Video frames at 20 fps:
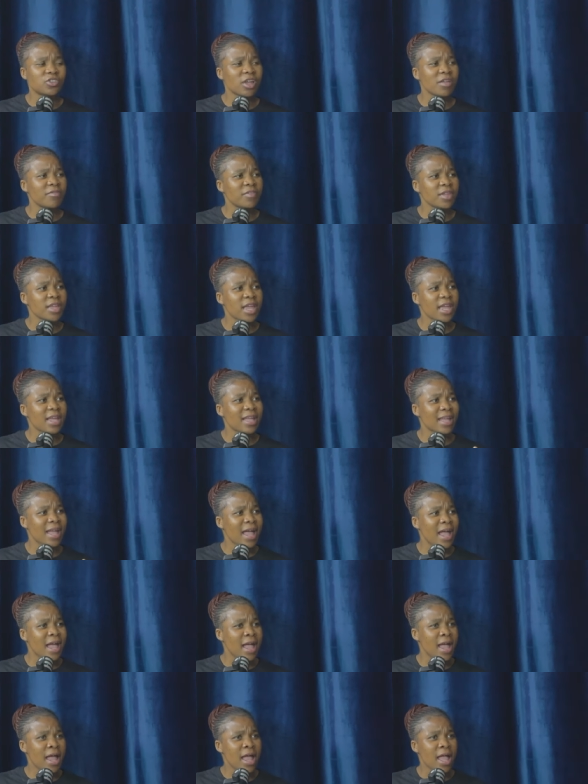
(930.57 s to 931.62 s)
driving a
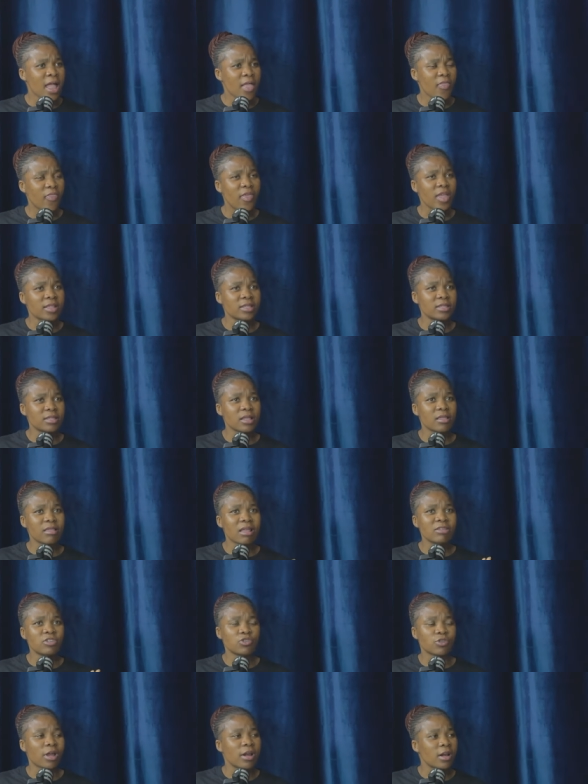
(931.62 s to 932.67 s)
car that's
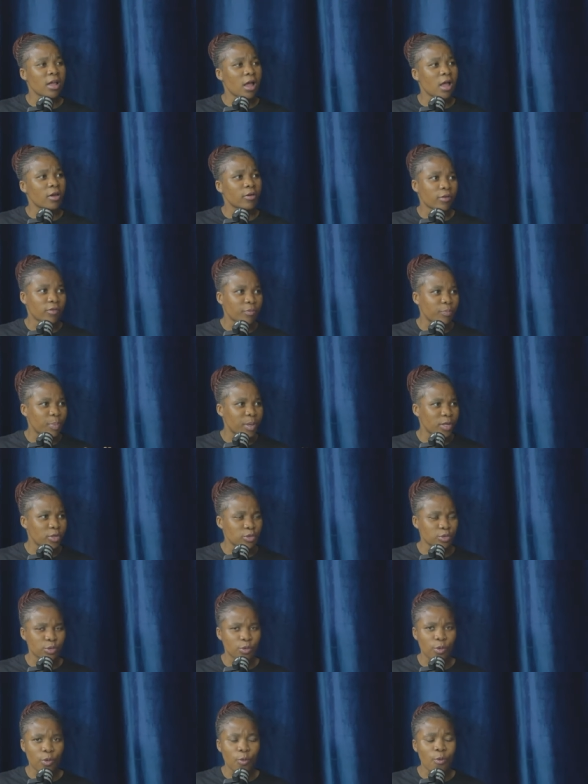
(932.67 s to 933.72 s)
that's run out of
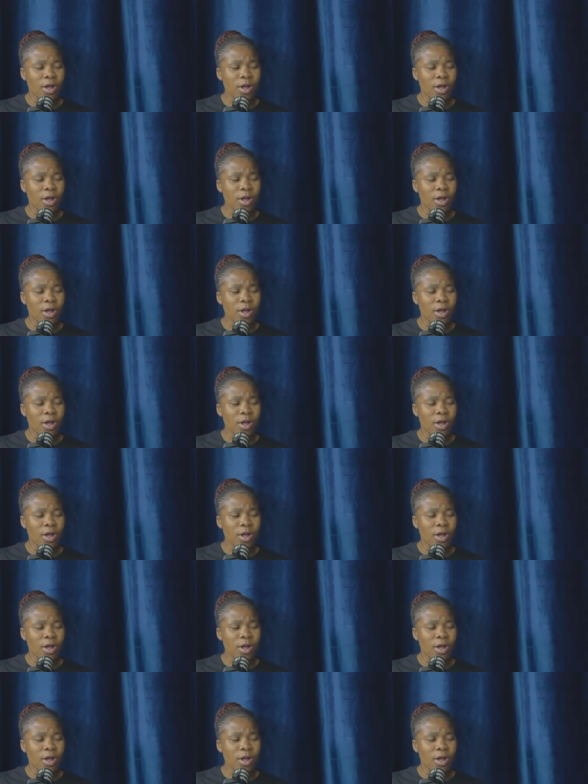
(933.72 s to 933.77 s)
petrol.